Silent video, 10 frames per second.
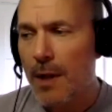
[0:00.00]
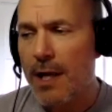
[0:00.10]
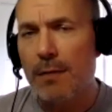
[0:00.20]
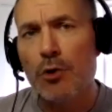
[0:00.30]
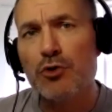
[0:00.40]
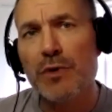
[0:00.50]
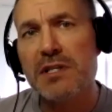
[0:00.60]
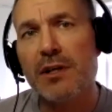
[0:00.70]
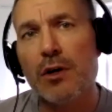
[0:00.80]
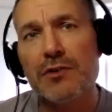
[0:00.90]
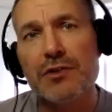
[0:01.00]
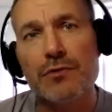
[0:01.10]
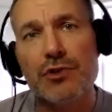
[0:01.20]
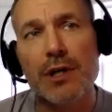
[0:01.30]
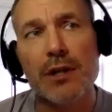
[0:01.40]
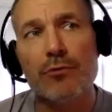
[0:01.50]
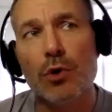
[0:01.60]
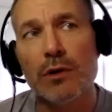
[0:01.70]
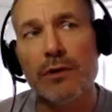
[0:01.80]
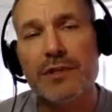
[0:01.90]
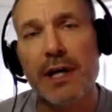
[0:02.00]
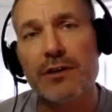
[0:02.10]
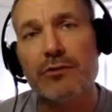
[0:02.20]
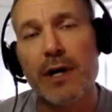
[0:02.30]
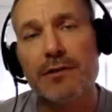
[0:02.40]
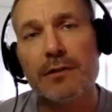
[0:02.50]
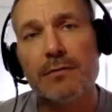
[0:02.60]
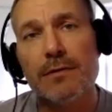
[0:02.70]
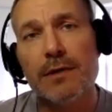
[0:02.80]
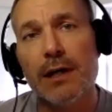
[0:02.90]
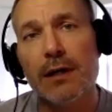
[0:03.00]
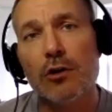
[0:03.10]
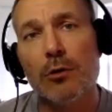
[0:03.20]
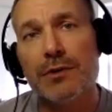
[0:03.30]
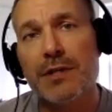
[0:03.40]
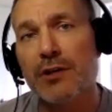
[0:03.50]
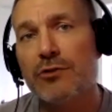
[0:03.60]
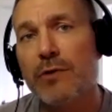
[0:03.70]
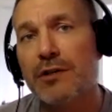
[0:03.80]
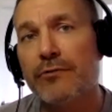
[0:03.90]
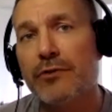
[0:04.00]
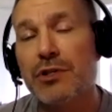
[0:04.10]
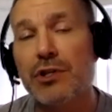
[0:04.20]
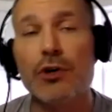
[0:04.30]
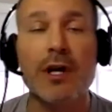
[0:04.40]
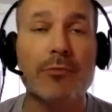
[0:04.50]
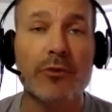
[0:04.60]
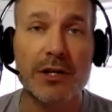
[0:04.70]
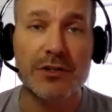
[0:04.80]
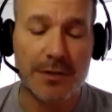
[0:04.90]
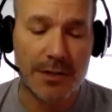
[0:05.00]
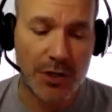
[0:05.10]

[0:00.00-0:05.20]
And then most recently also took on the role of tech director, global tech director for security operations.